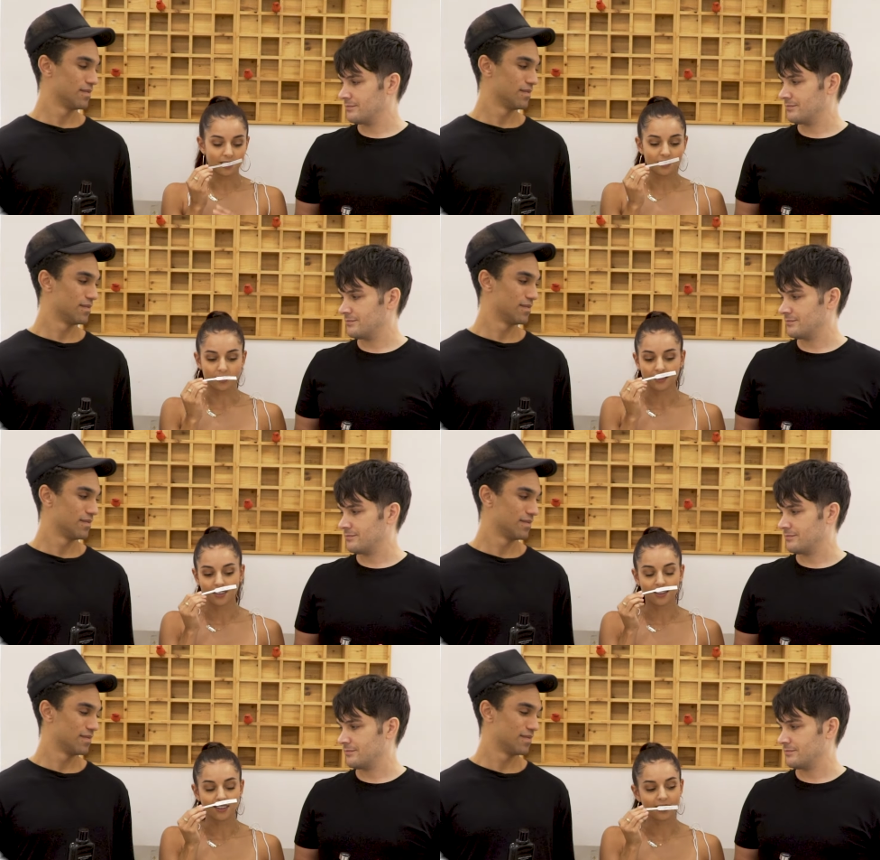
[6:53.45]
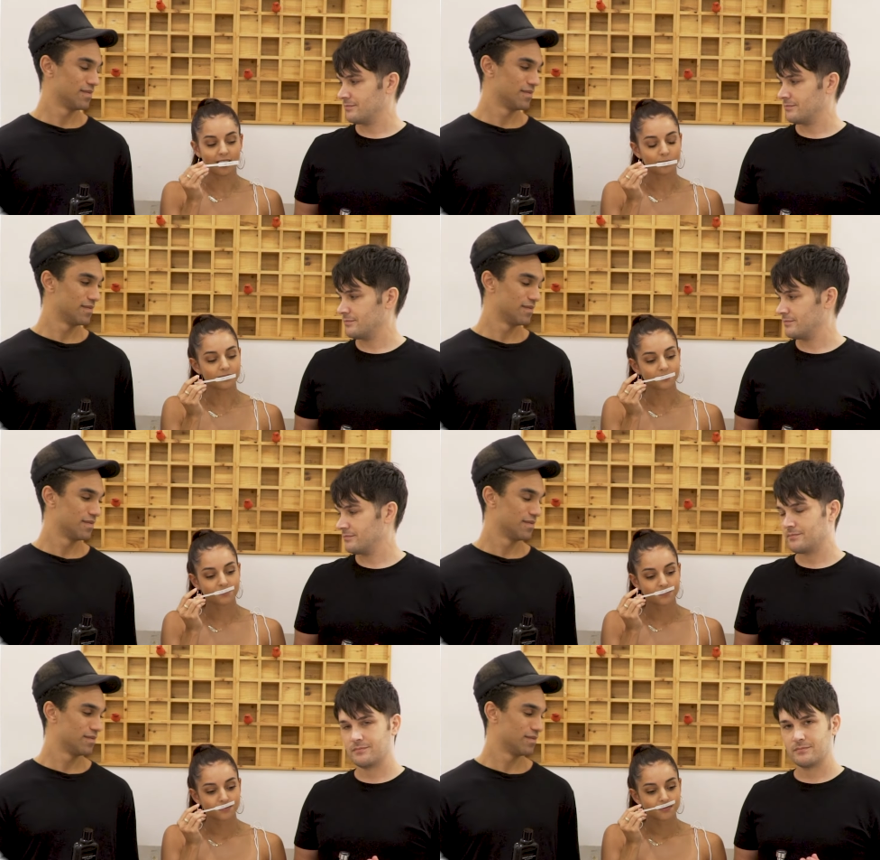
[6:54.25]
Speaker 1: Oh, um,
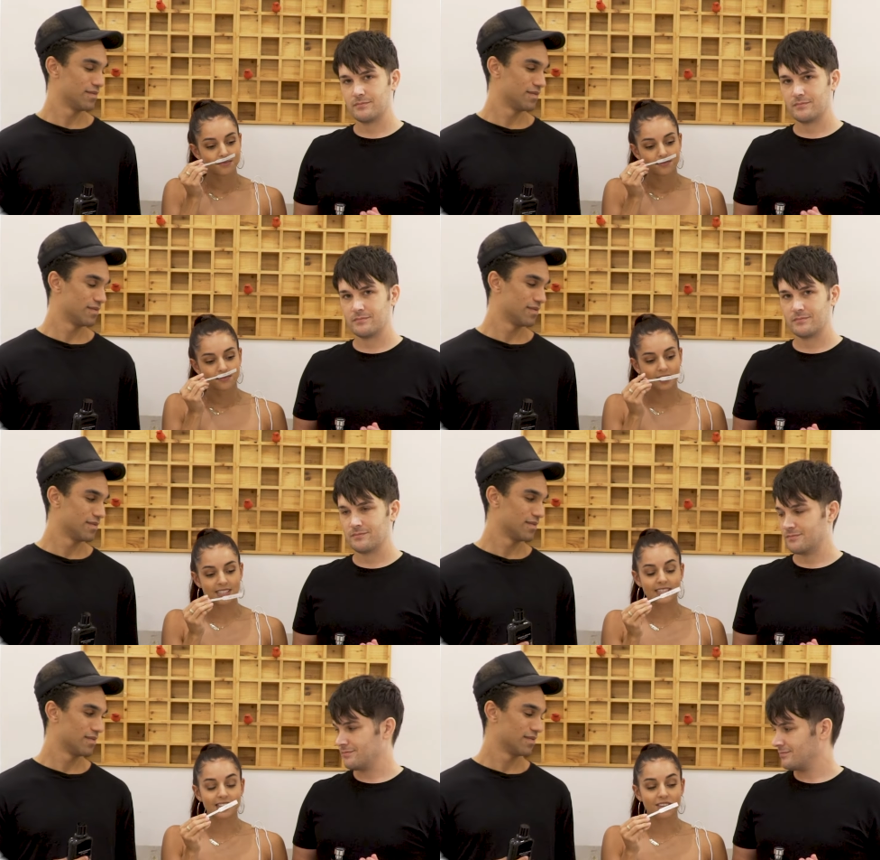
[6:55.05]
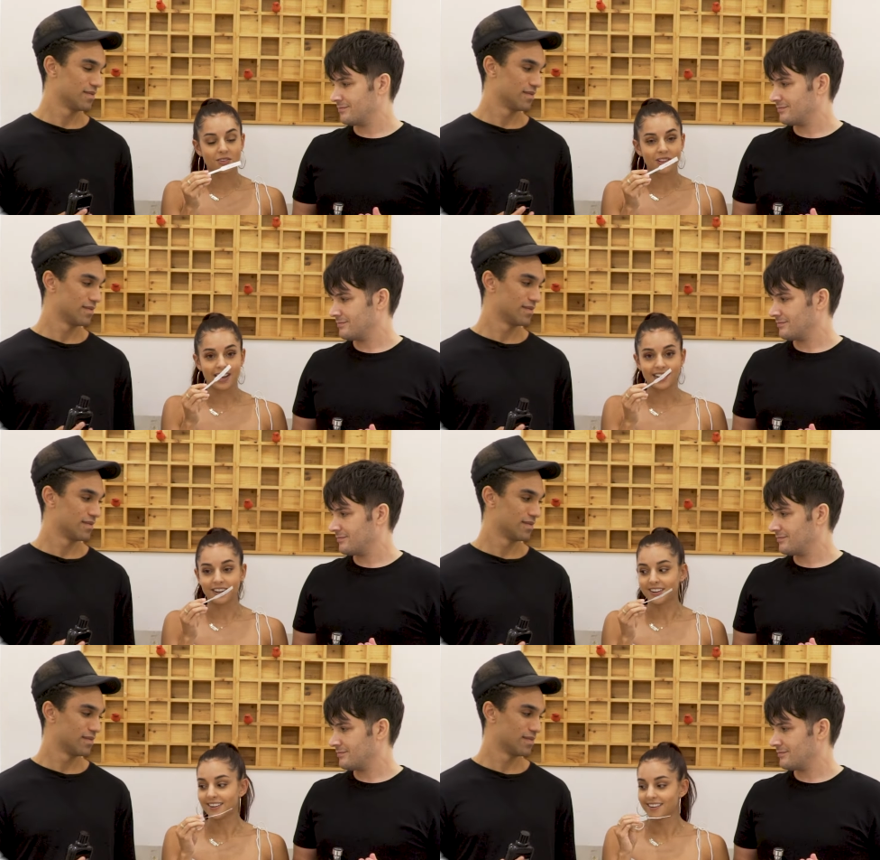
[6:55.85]
this is a little
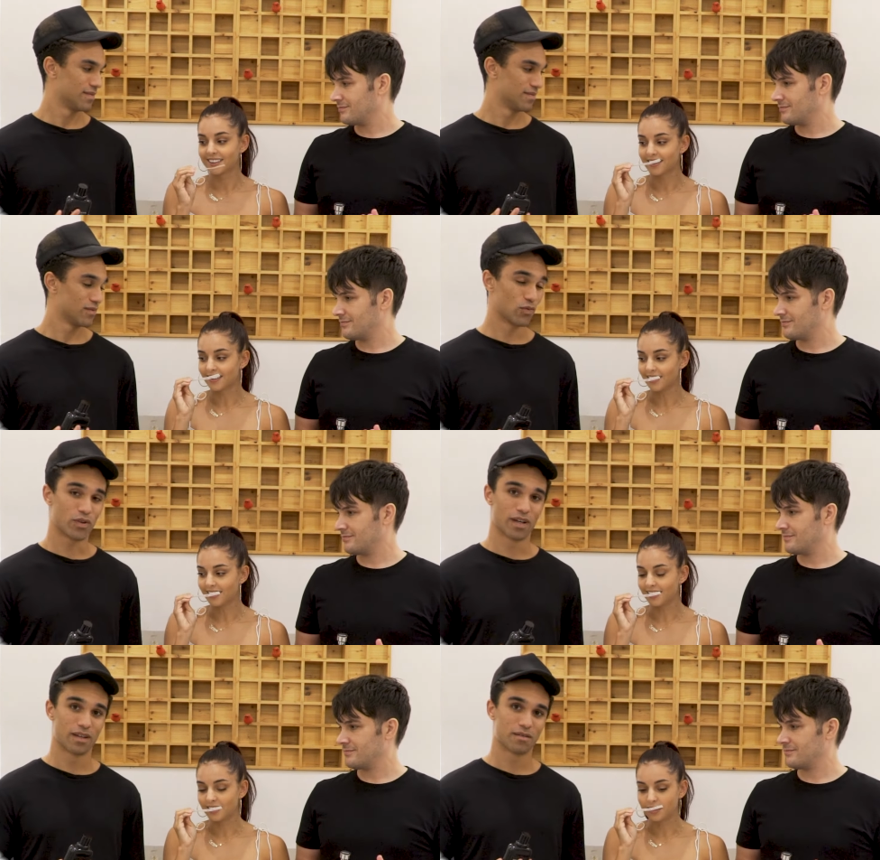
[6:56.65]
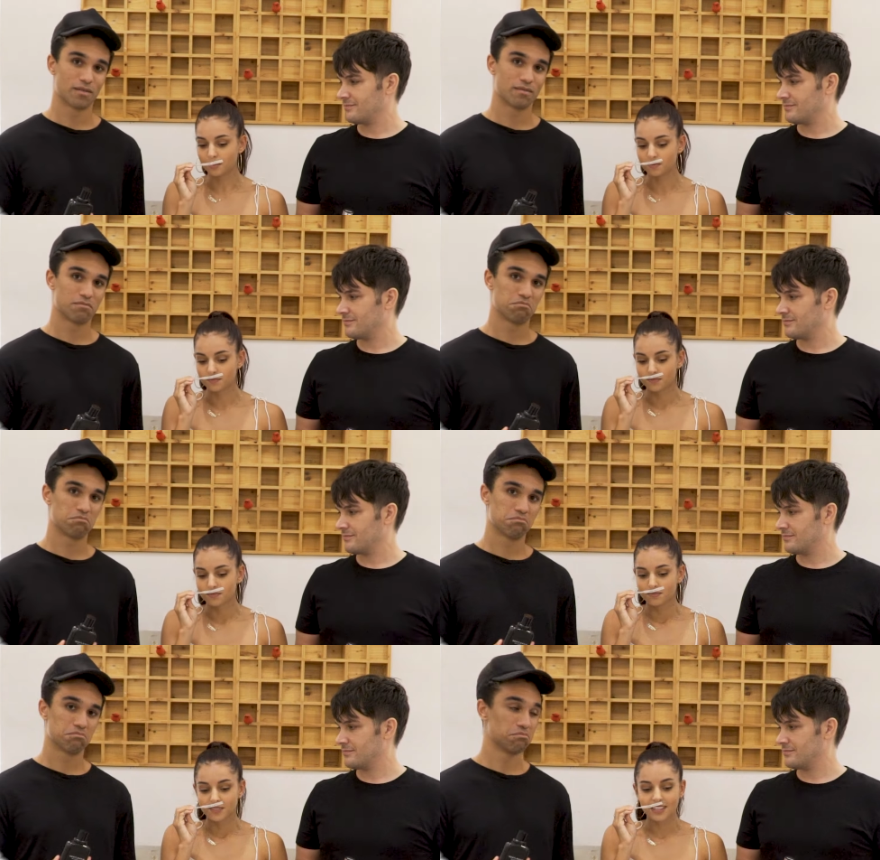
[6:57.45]
lighter. Okay. Um,
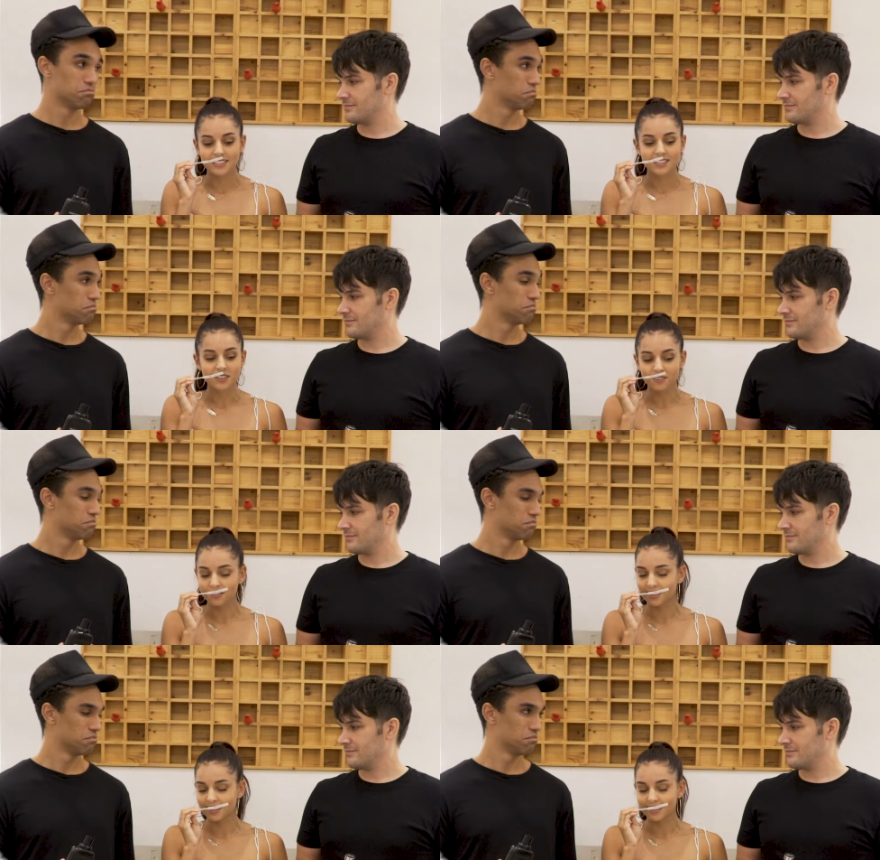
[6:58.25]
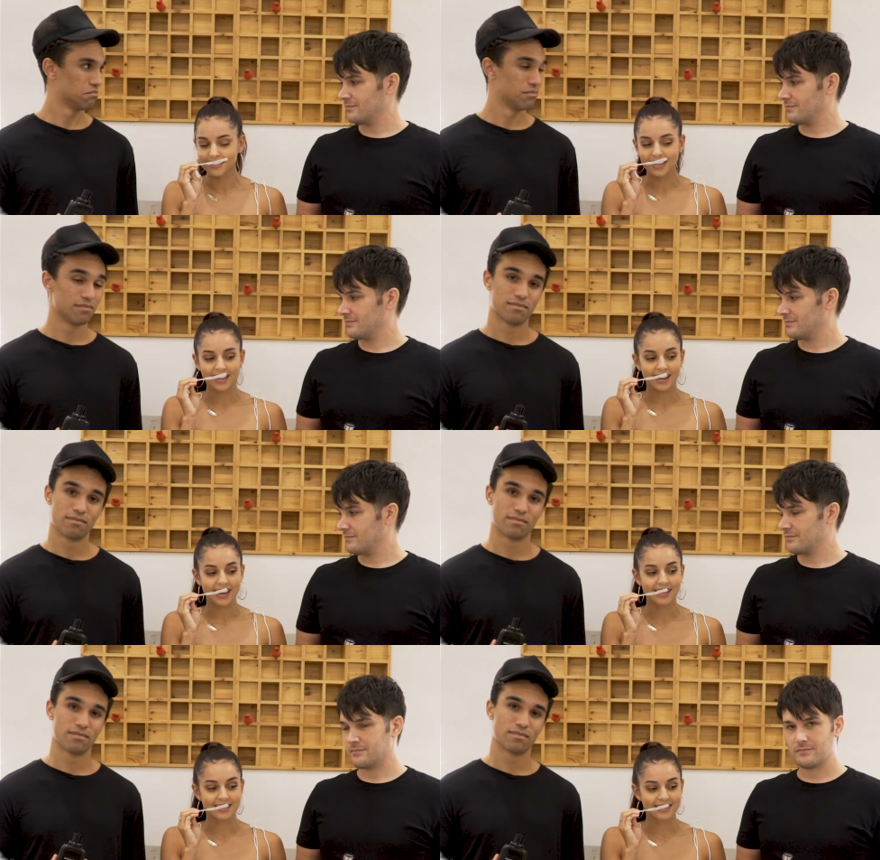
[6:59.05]
it still feels like it
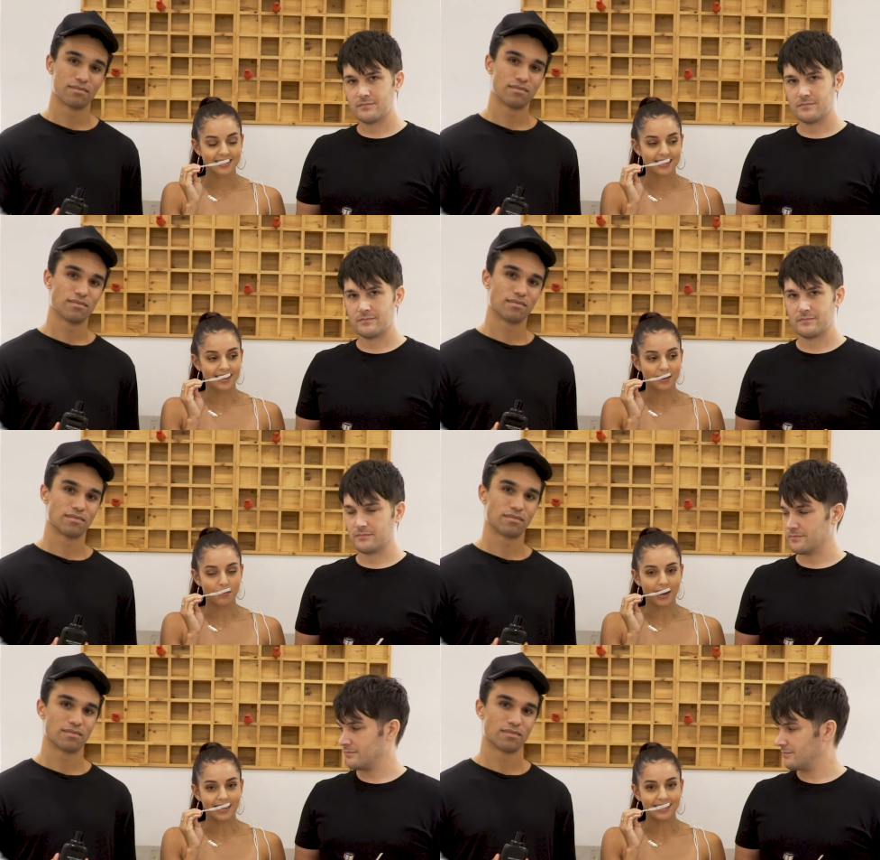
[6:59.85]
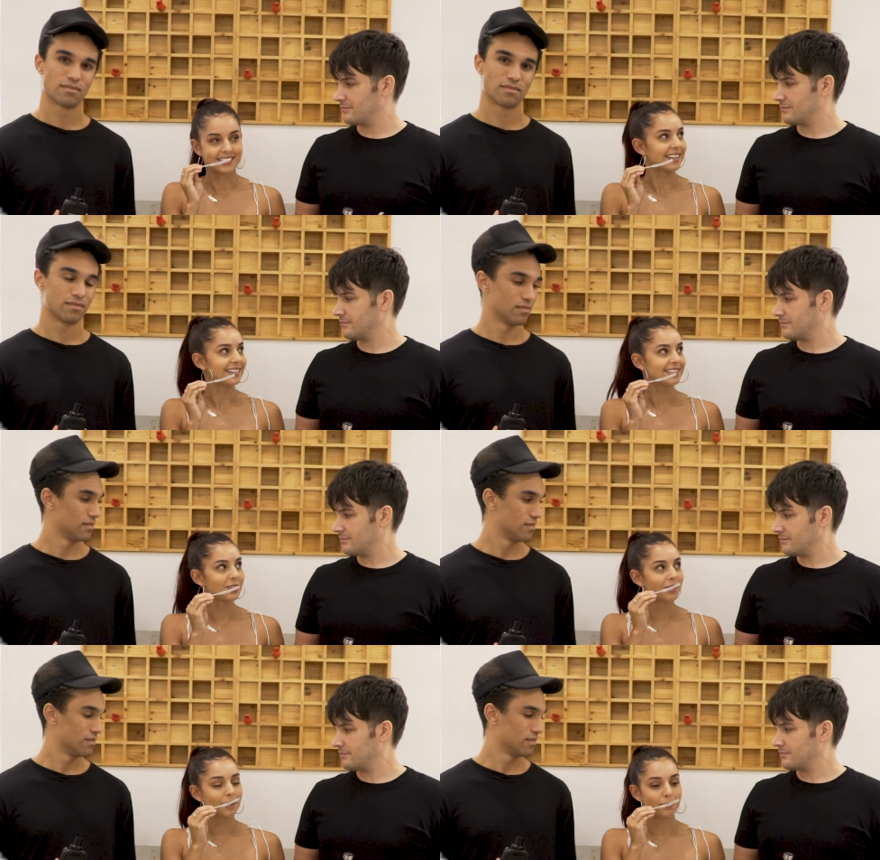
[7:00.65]
has a piney scent
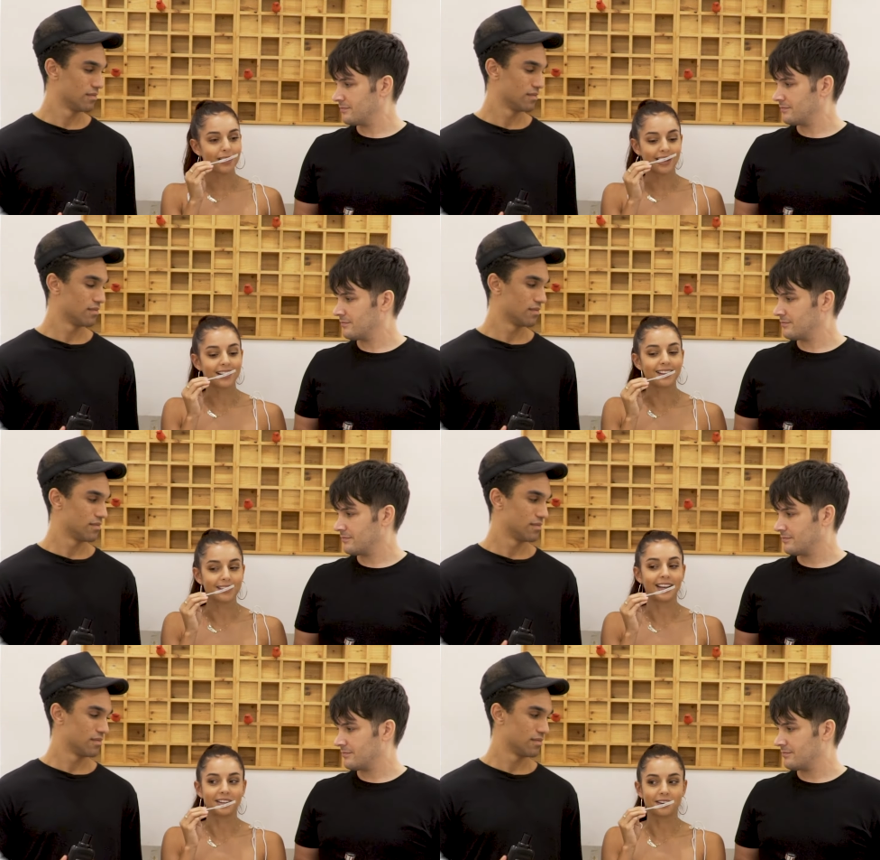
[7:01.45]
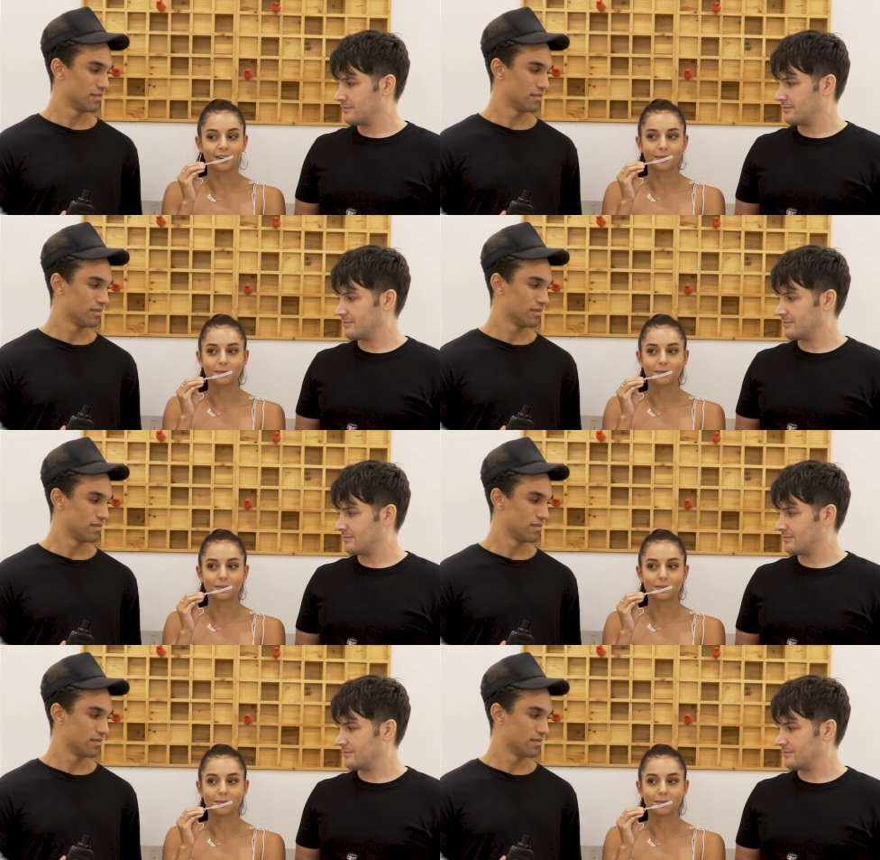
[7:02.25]
to it, but like a lighter